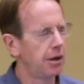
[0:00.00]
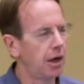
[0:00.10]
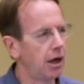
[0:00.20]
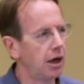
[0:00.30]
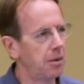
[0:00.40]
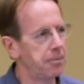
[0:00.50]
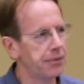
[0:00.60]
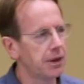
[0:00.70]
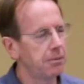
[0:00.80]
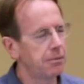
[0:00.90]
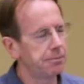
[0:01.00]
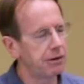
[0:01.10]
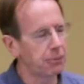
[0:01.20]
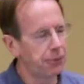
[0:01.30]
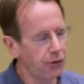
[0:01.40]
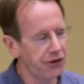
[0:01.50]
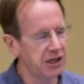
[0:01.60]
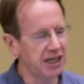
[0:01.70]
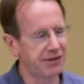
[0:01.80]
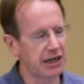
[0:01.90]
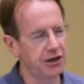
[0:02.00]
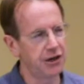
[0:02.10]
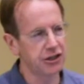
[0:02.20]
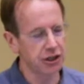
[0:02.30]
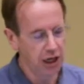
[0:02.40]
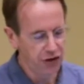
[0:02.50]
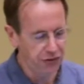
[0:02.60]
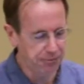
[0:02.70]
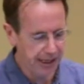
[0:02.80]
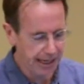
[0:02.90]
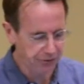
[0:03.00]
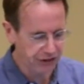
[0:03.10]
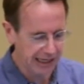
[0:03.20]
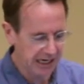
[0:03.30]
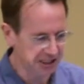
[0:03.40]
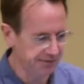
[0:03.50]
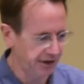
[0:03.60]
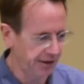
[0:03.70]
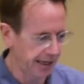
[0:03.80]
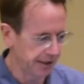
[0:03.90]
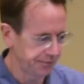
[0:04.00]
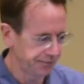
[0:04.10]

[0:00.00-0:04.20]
been reported as having a condition to be able to classify that.